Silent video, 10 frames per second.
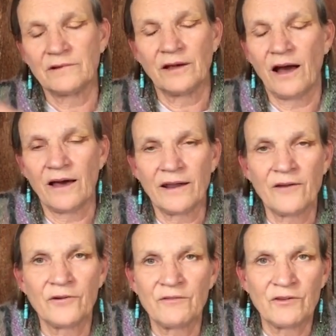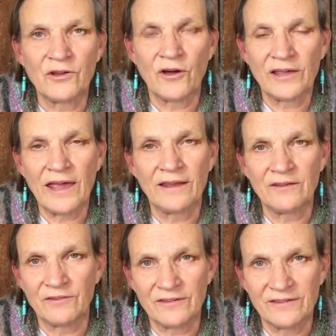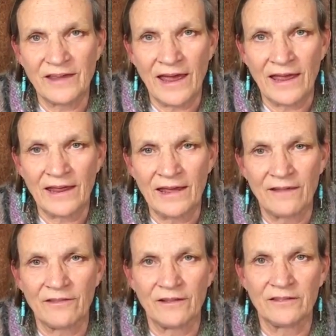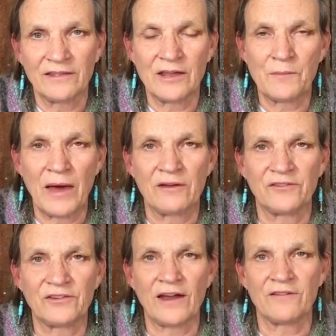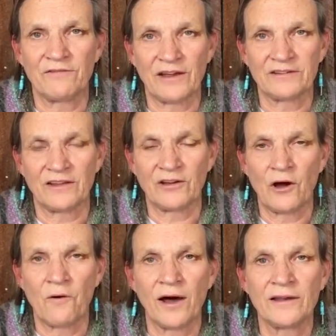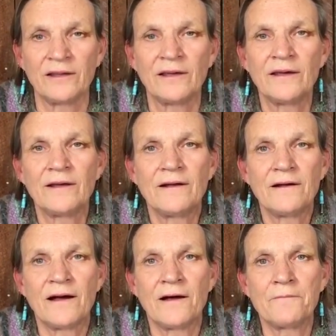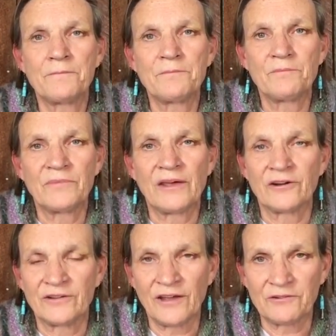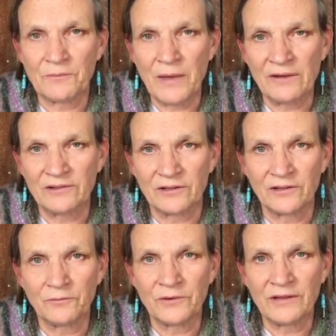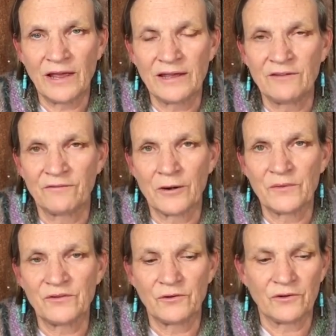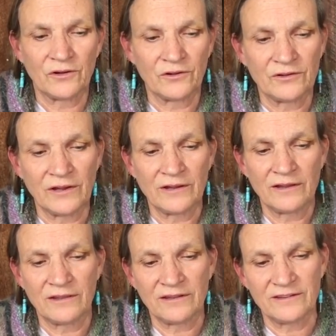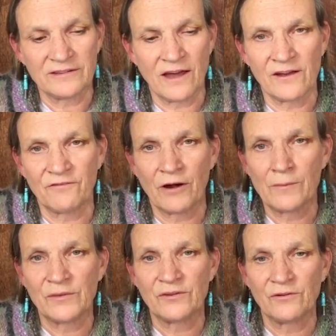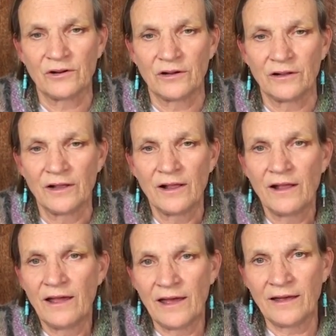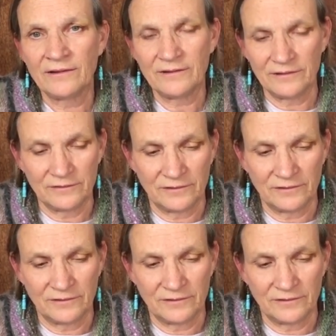God, I don't even know, can't even say the amount of side effects that go on that are detrimental when taking pharmaceuticals. And this is not a pharmaceutical, and